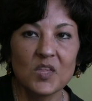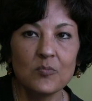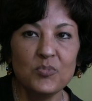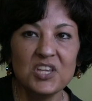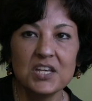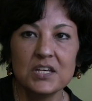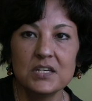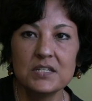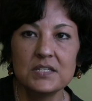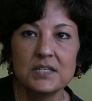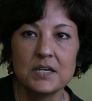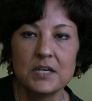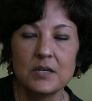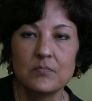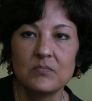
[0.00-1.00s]
because
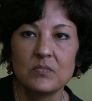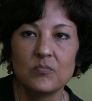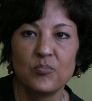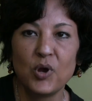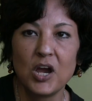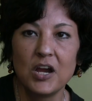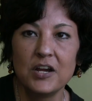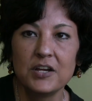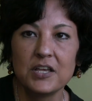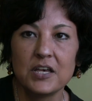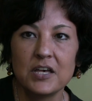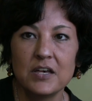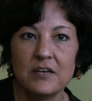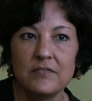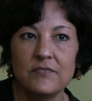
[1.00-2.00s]
um, part
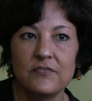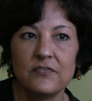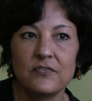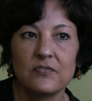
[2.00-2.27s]
of